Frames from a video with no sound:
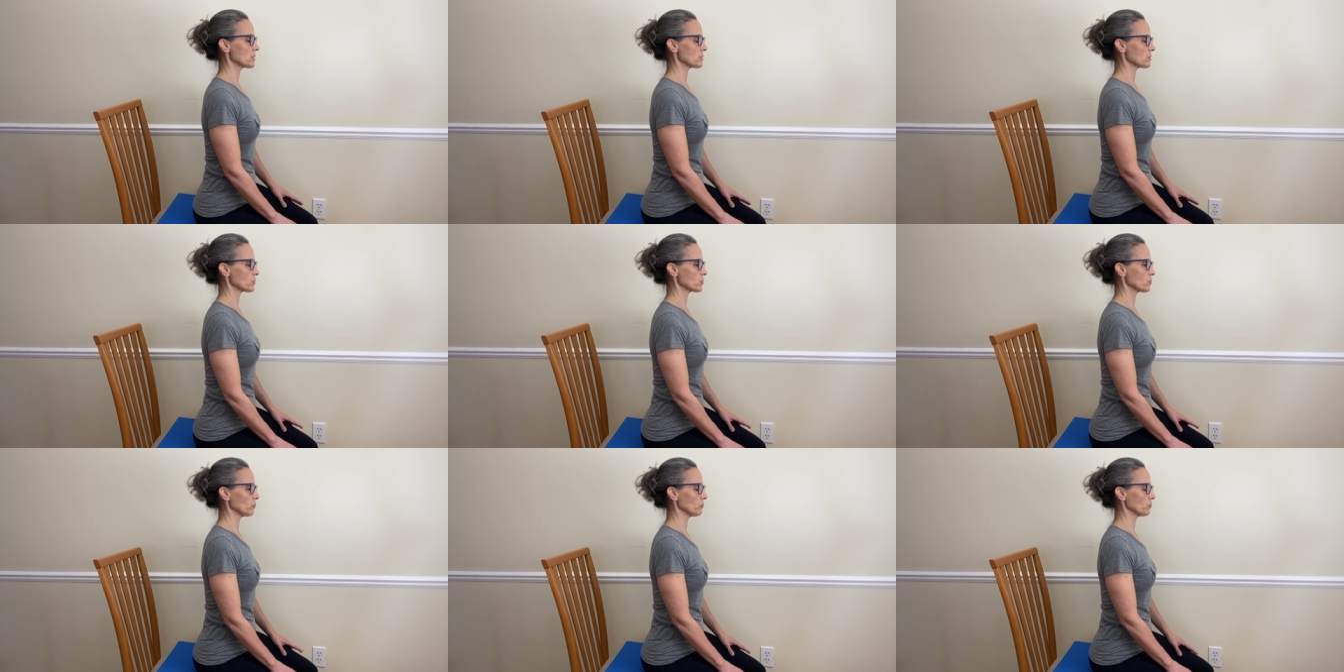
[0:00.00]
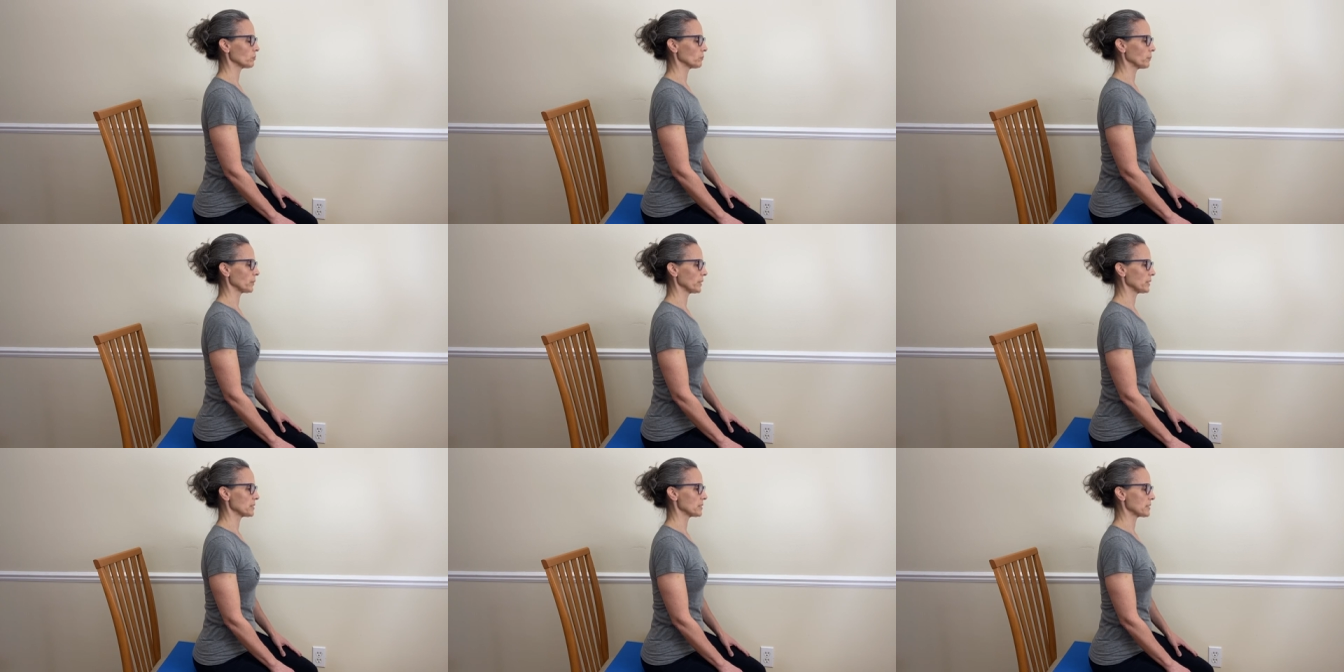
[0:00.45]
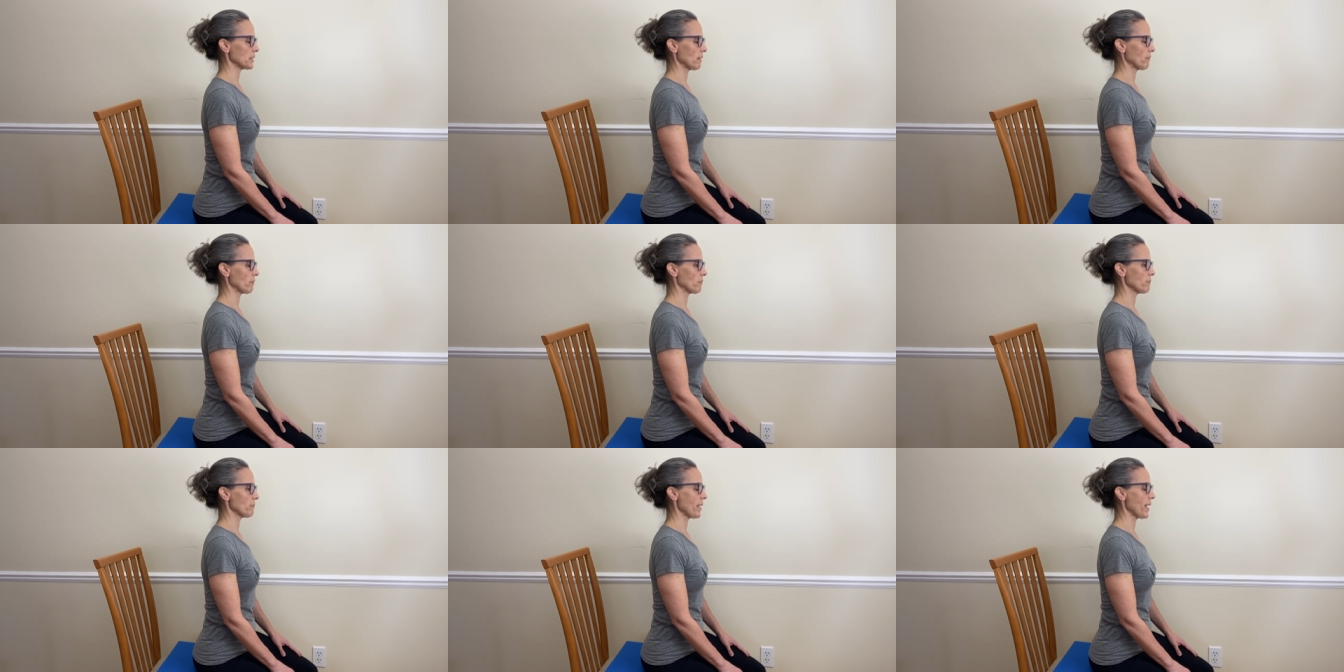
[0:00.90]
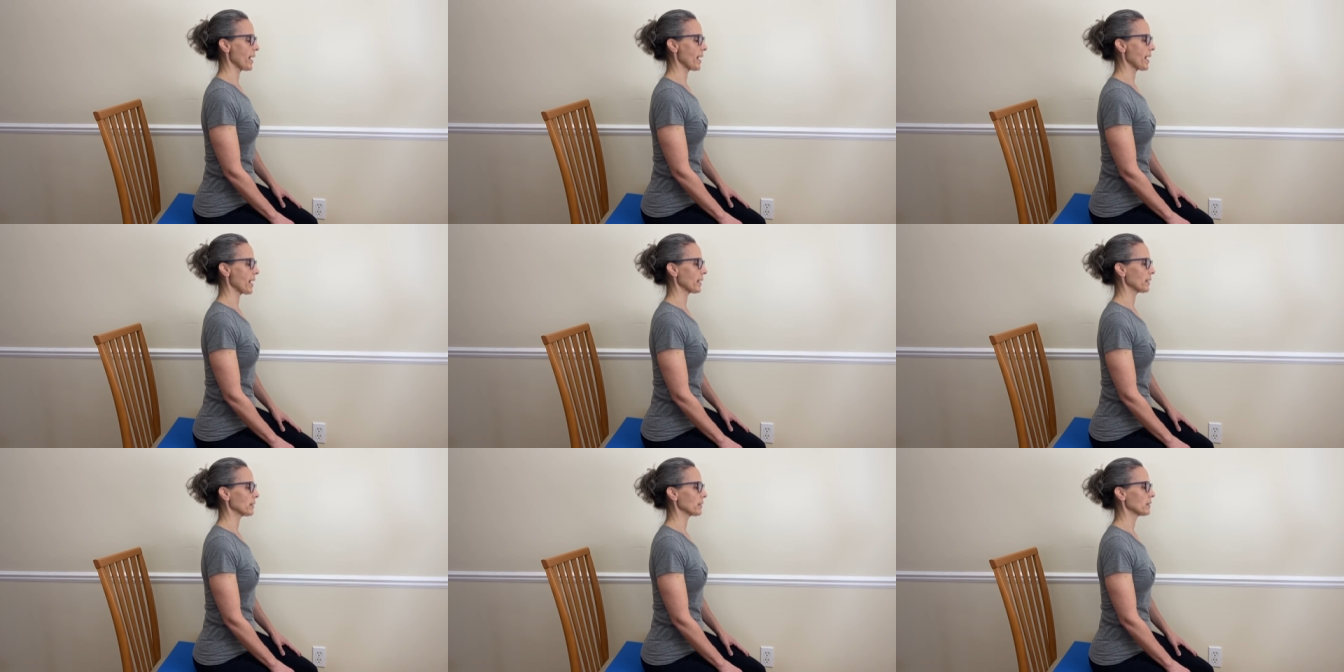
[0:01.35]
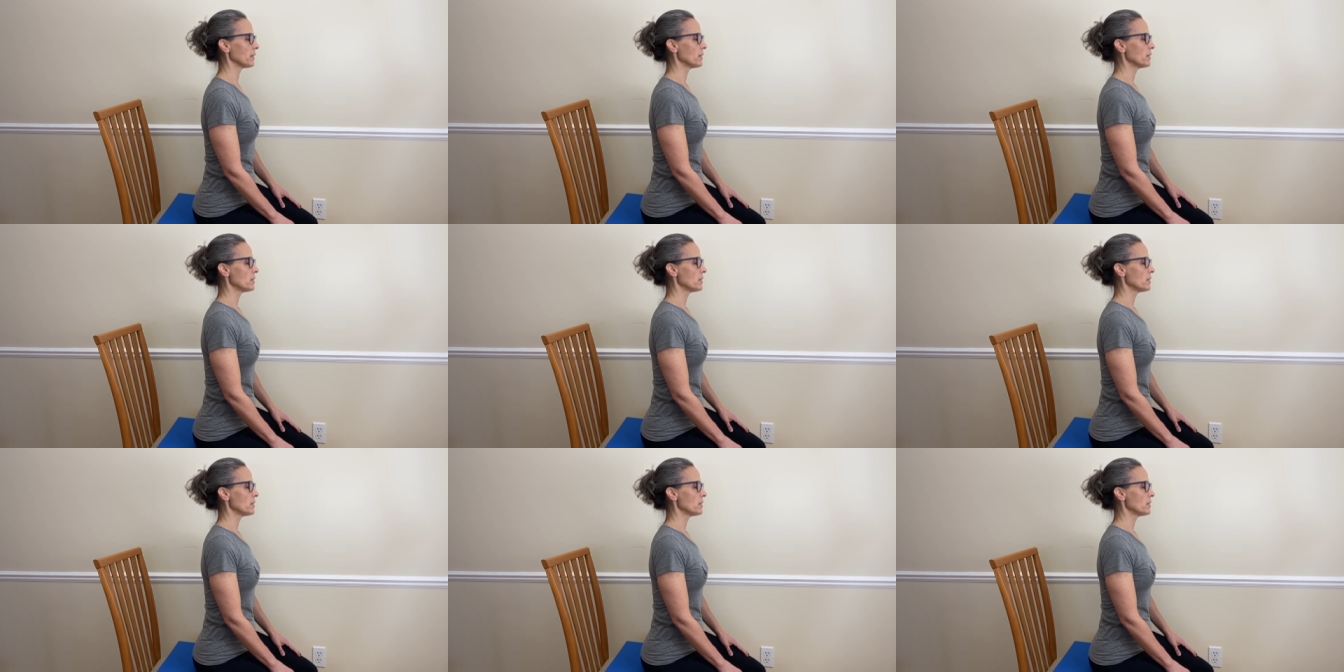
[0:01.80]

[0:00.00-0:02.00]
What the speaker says: the shoulder blades down and back